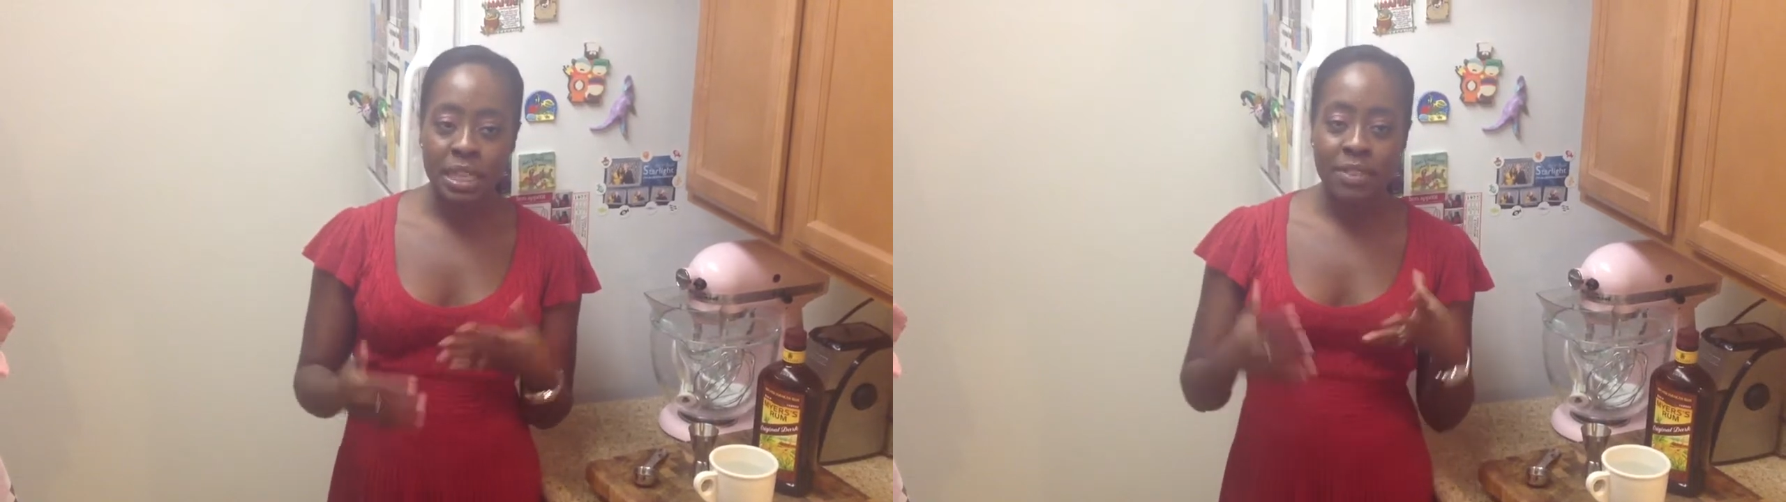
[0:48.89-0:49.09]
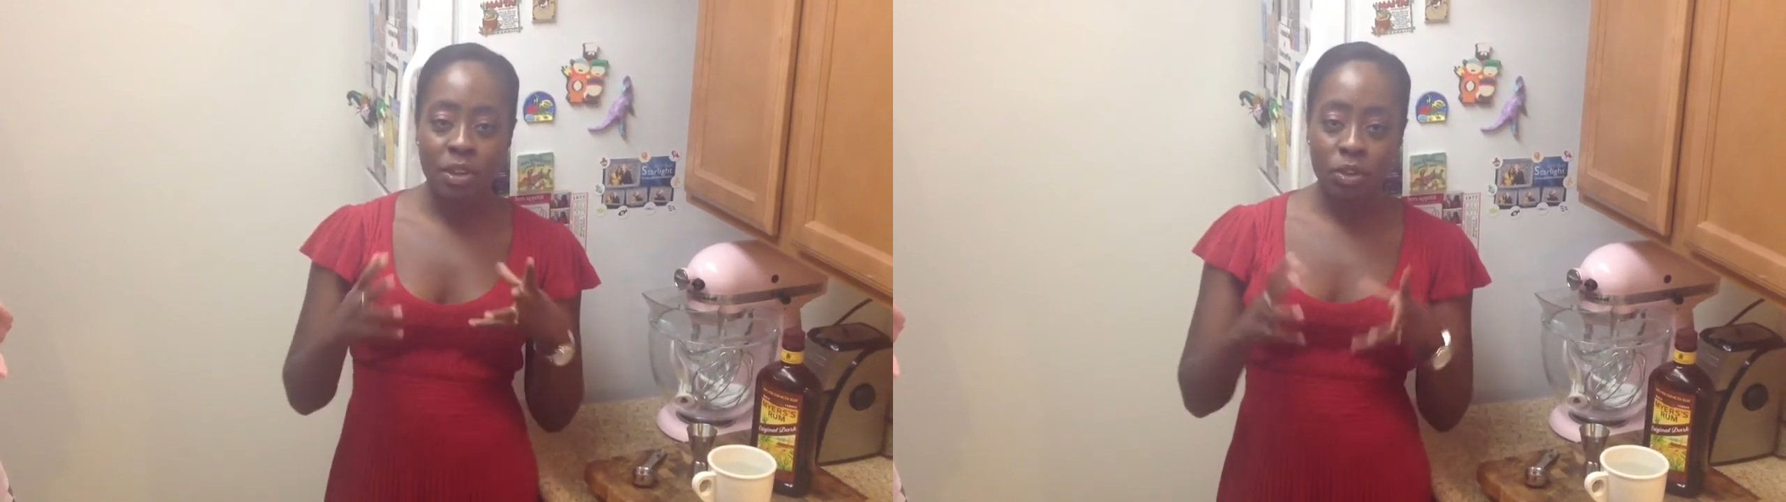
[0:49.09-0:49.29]

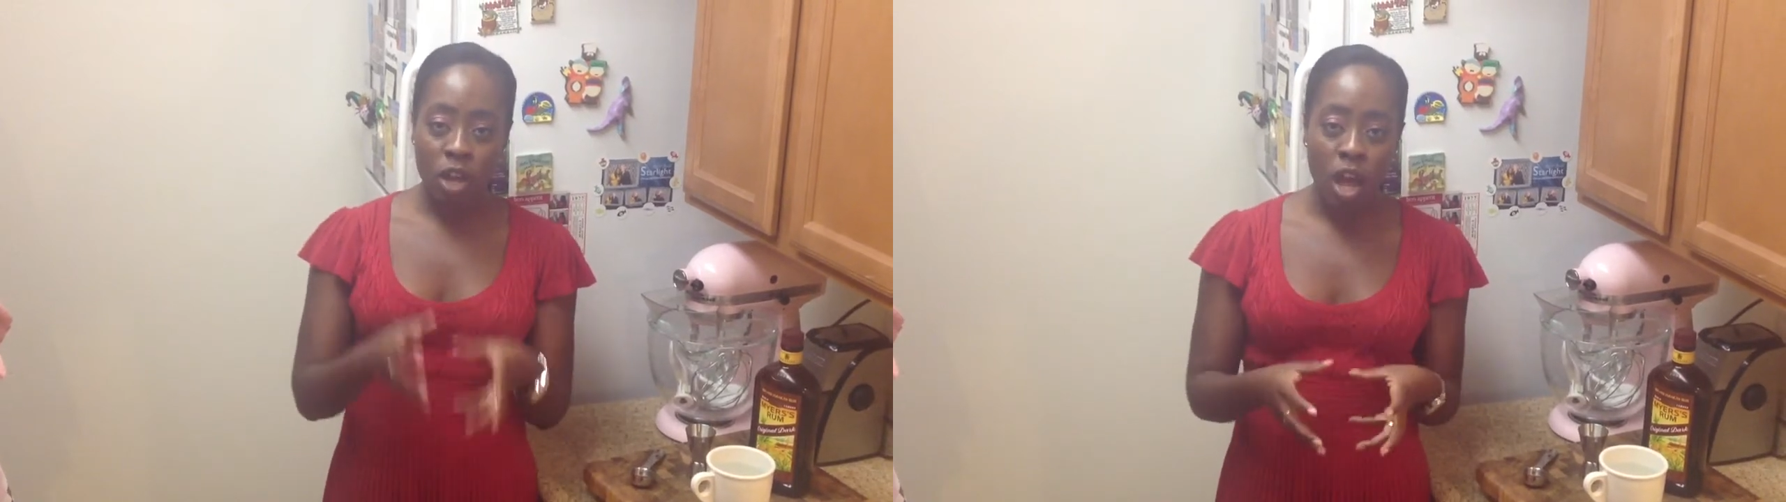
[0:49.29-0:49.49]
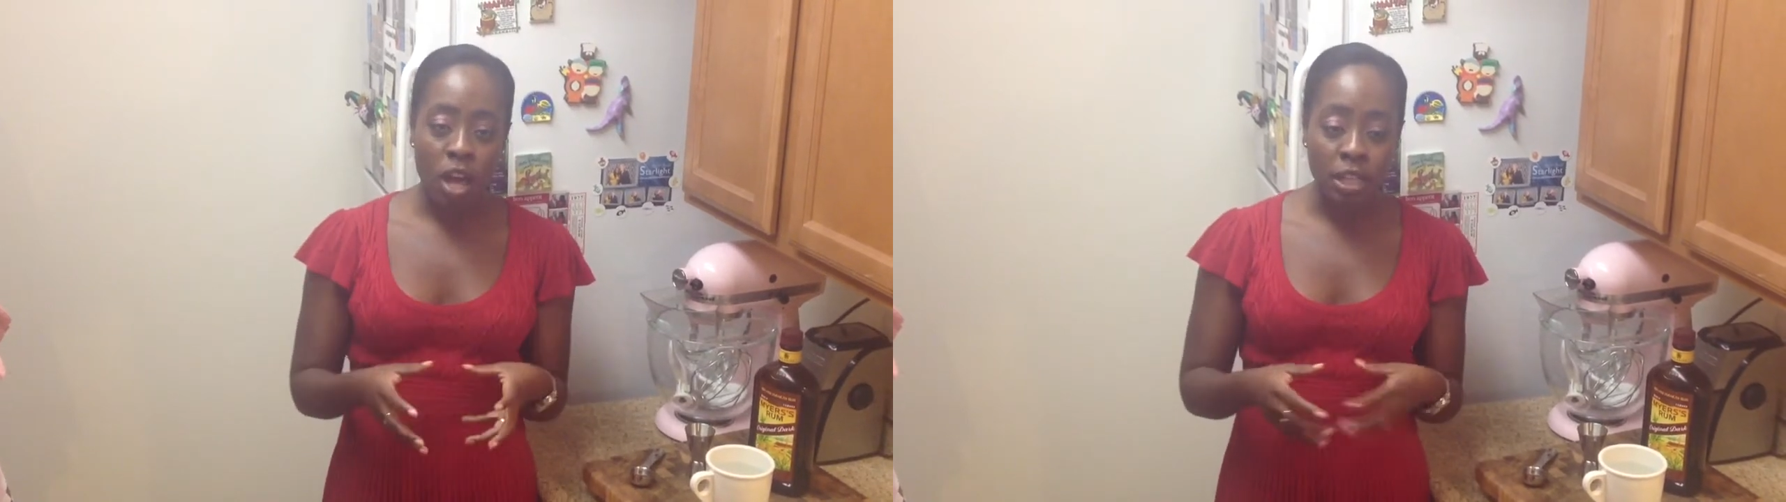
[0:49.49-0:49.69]
their
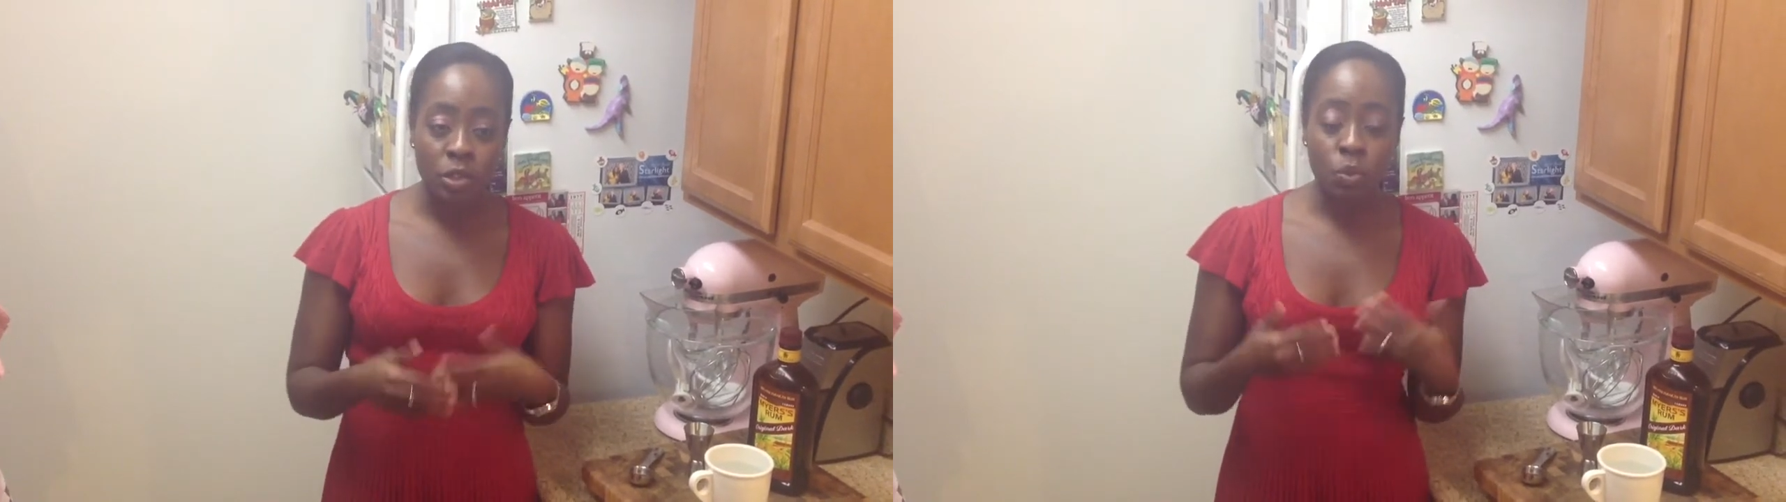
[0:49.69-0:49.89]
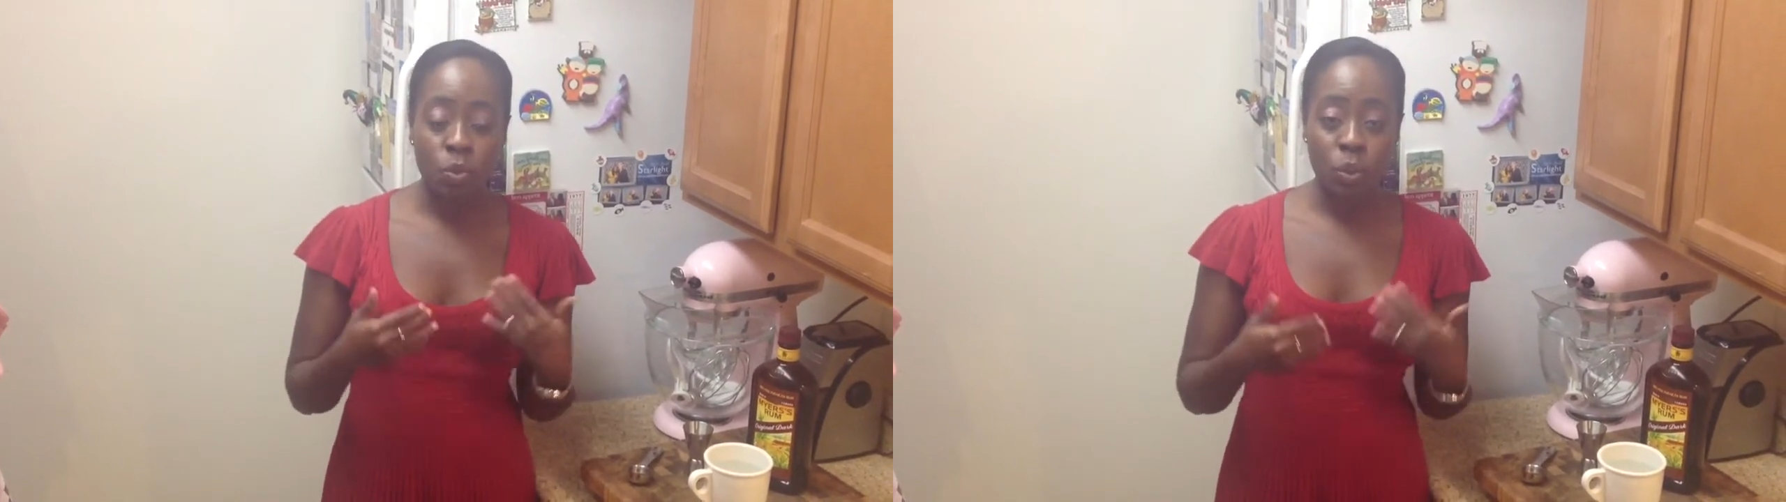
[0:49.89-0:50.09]
nogs,
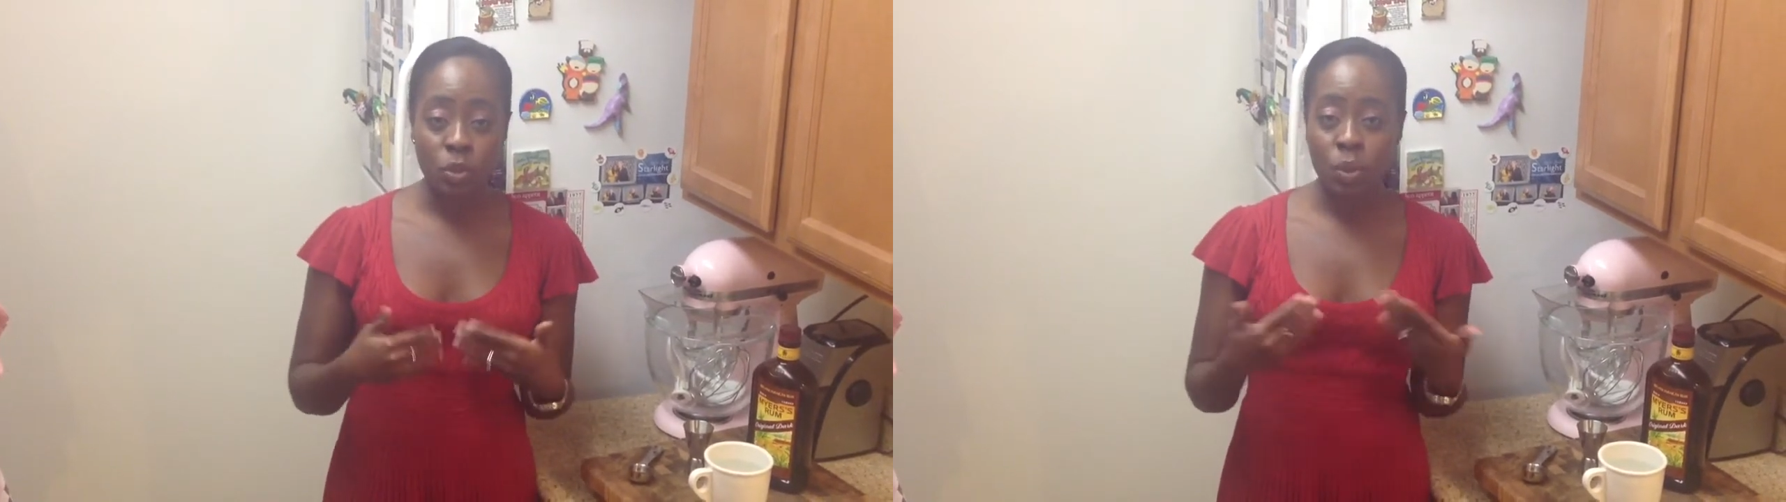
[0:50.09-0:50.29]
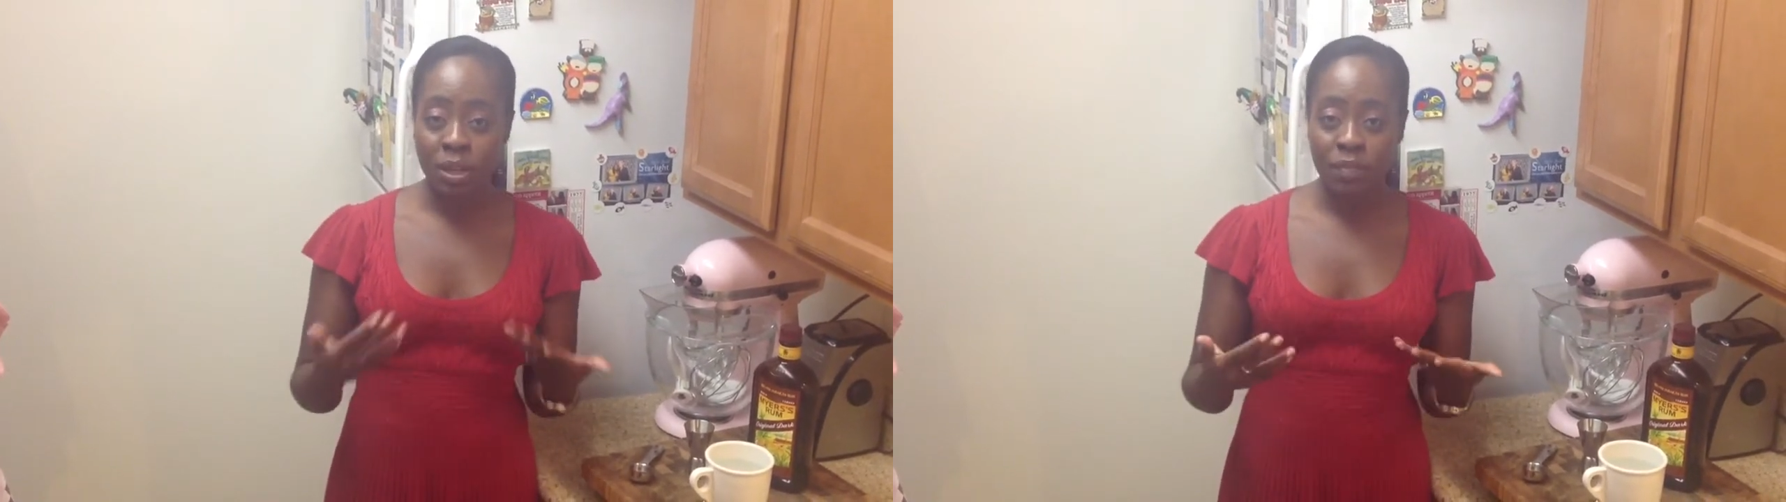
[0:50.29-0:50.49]
which one of